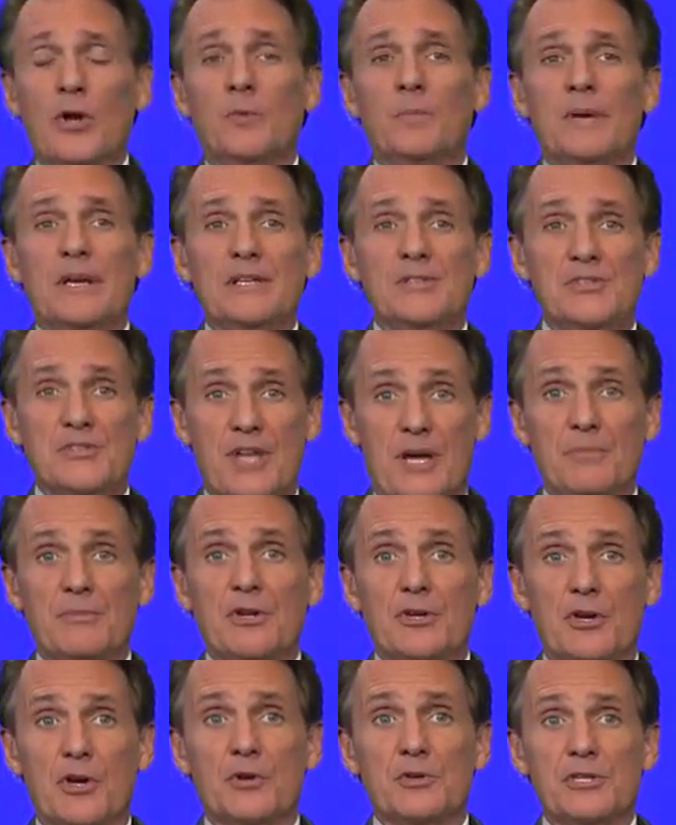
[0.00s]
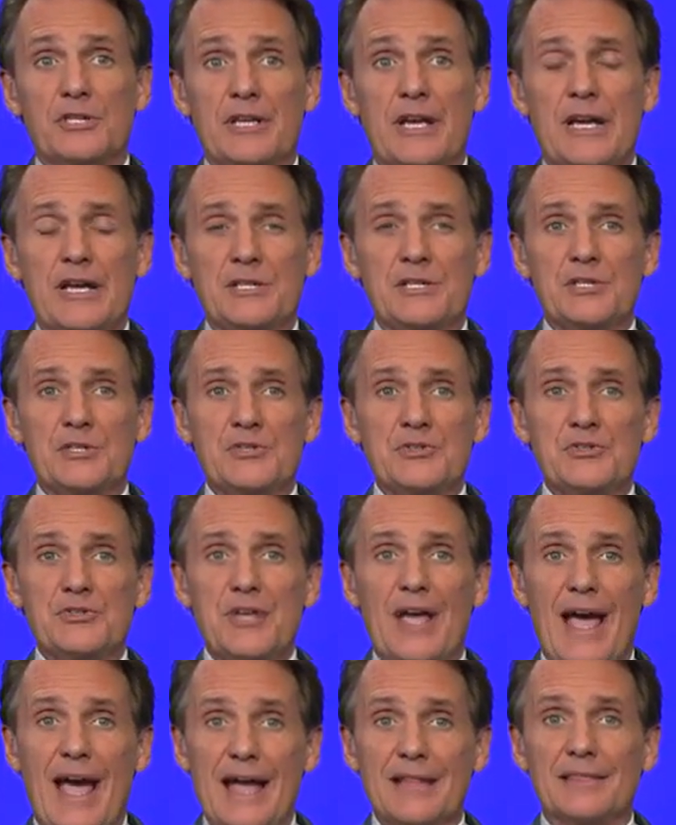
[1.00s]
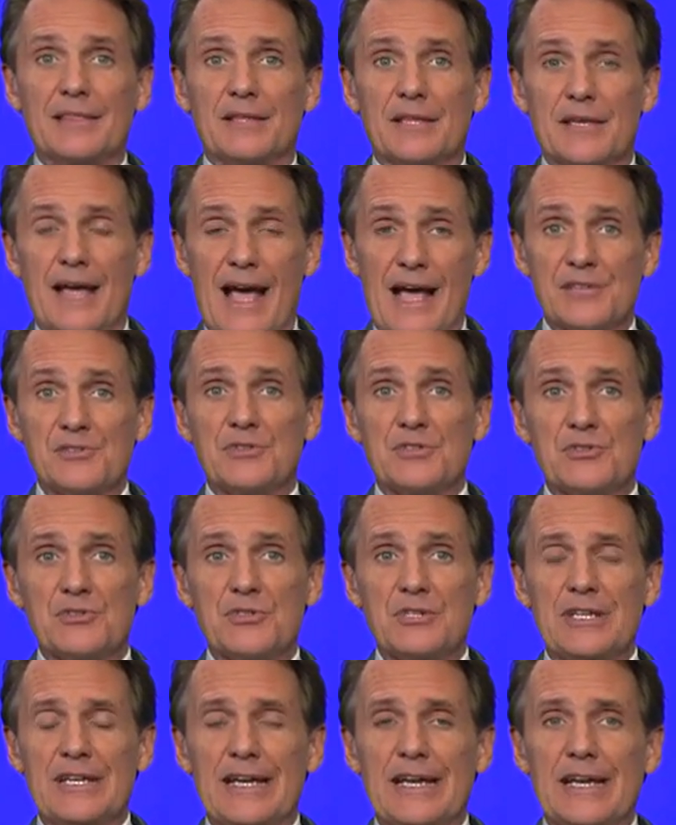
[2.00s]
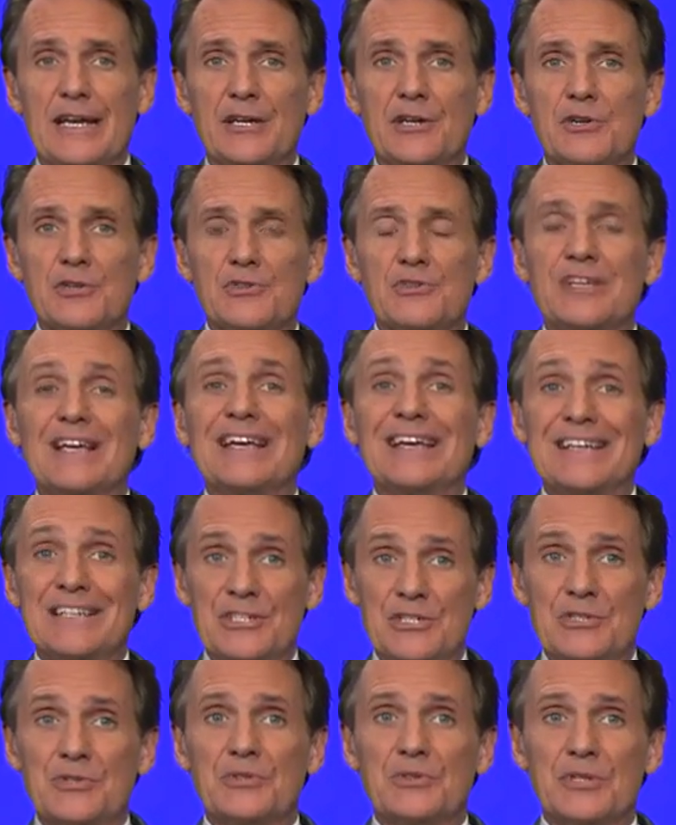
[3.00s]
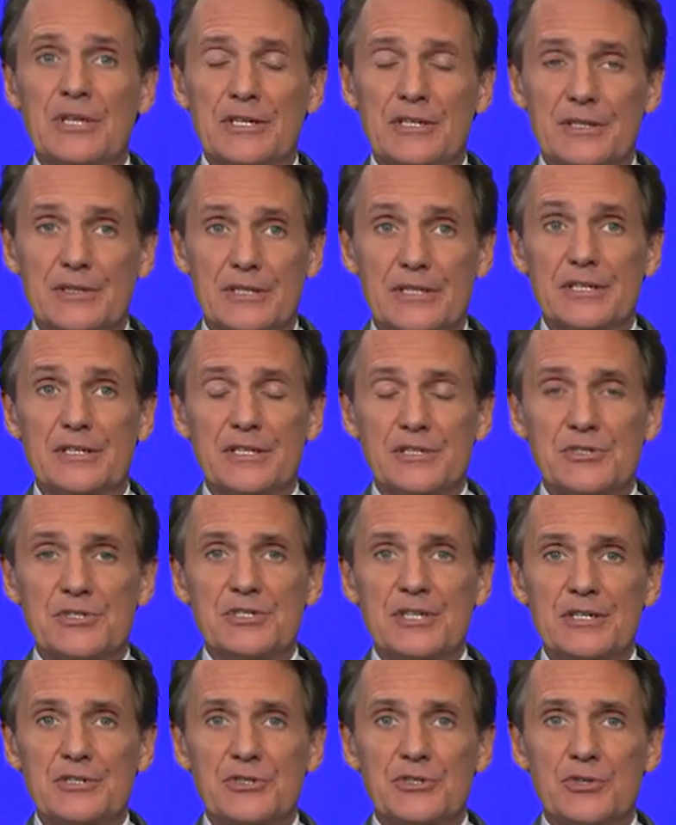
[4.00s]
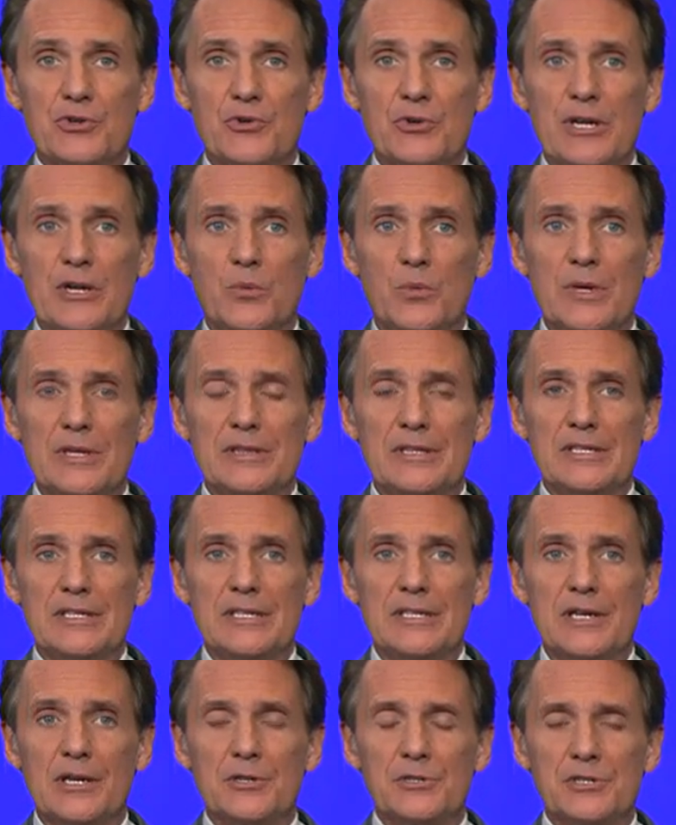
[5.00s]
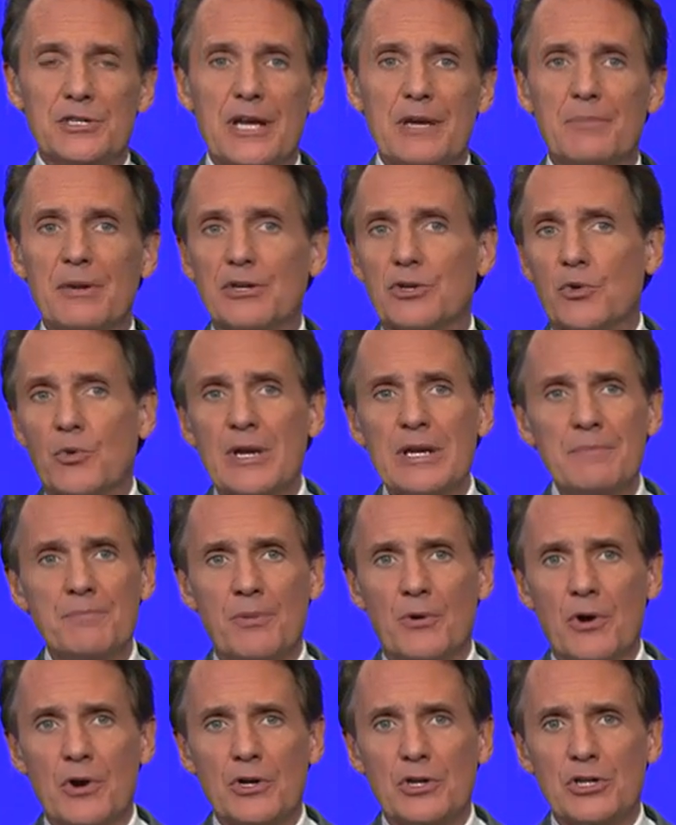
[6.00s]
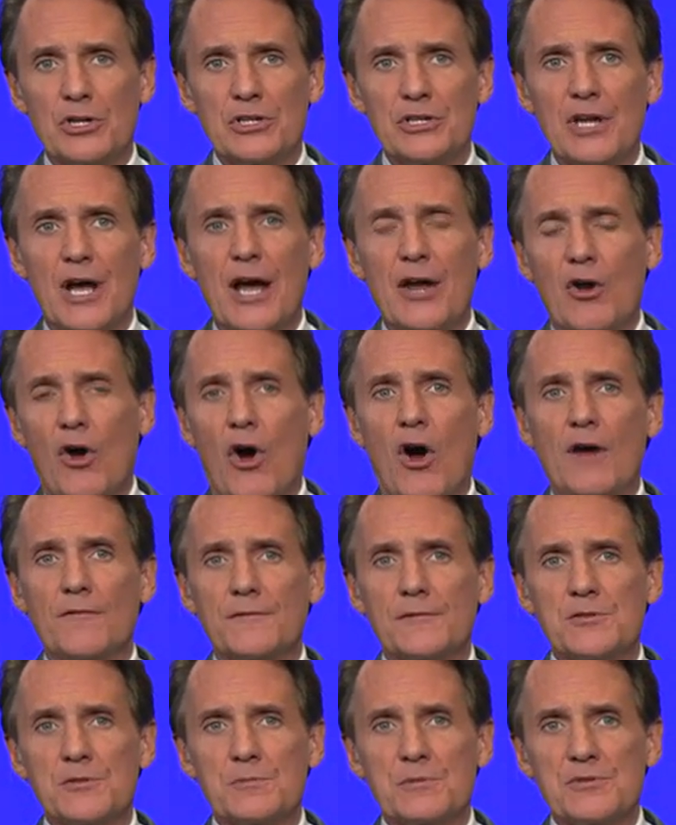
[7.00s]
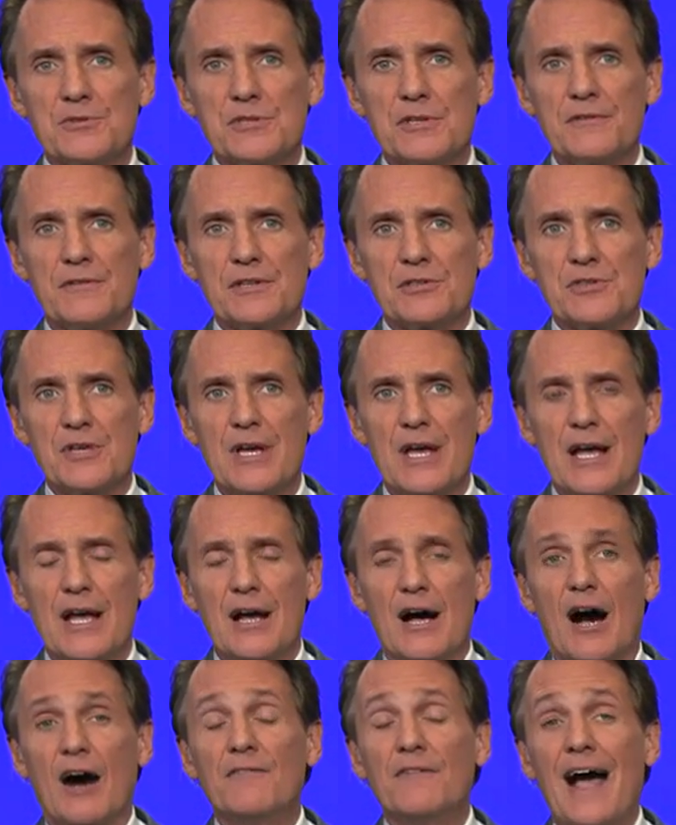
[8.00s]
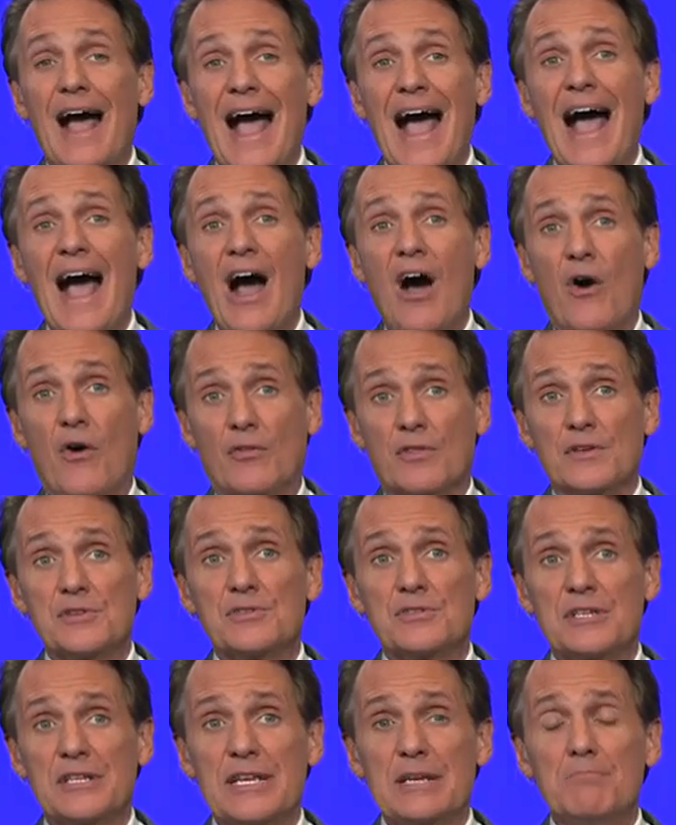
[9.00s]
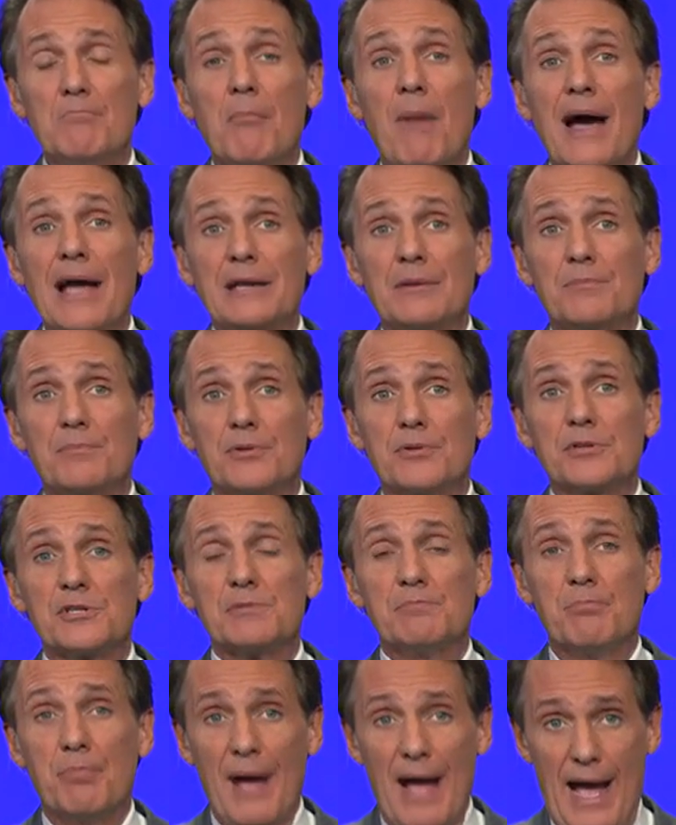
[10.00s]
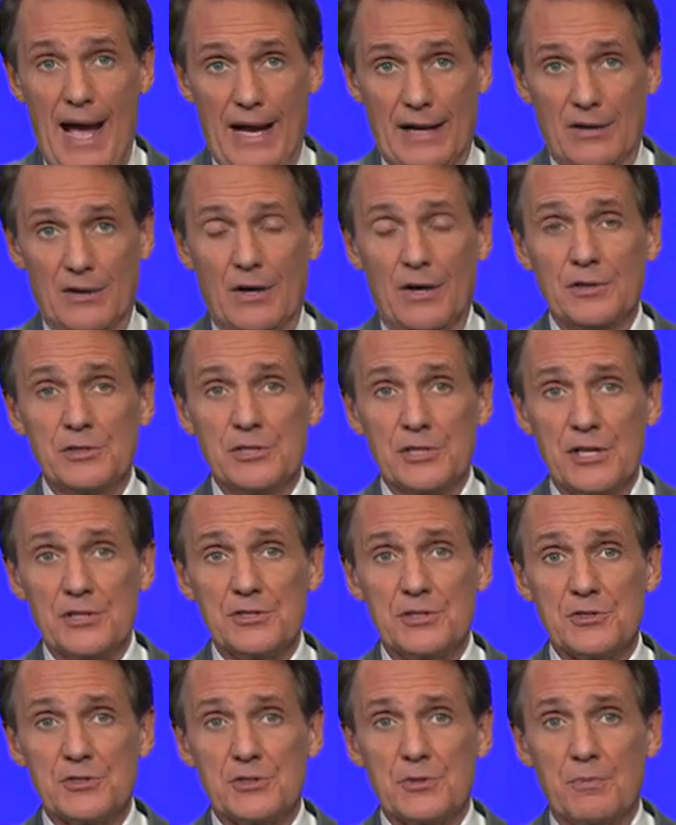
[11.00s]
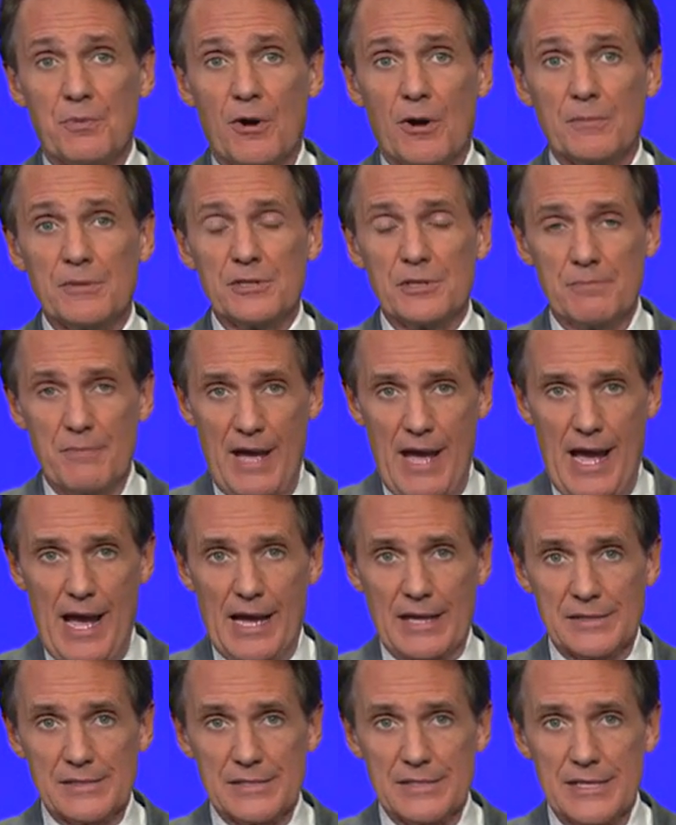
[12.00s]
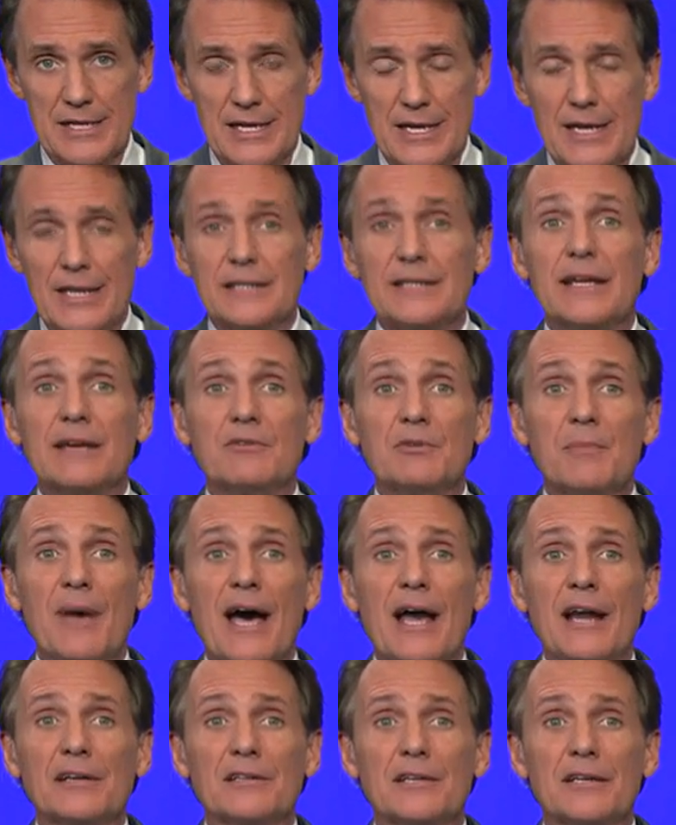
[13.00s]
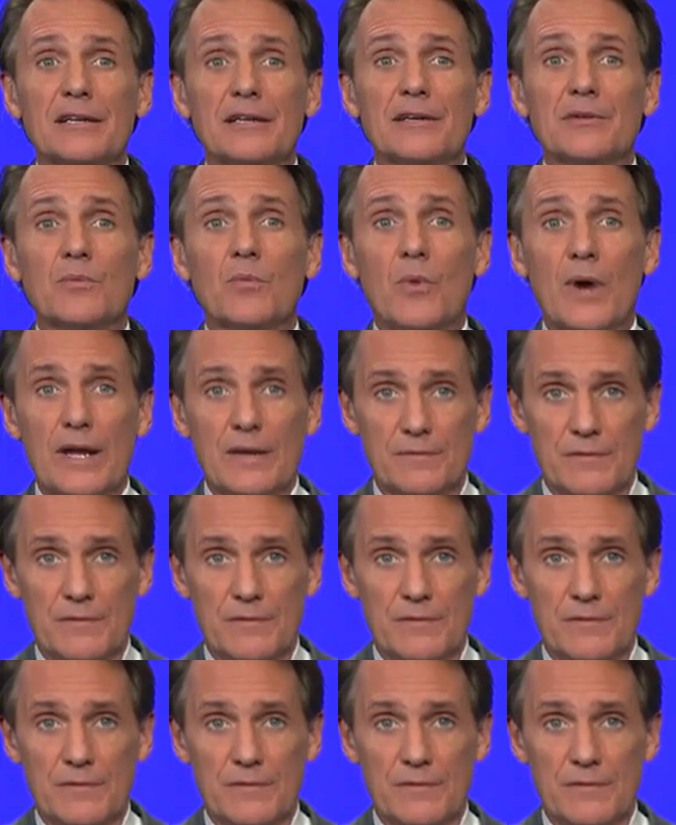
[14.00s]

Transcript: be some negotiations the, as the city enters into the, the consent decree with the DOJ, but Greenberg could not offer specifics of how the city might push back on Justice Department demands. David Mattingly, WAVE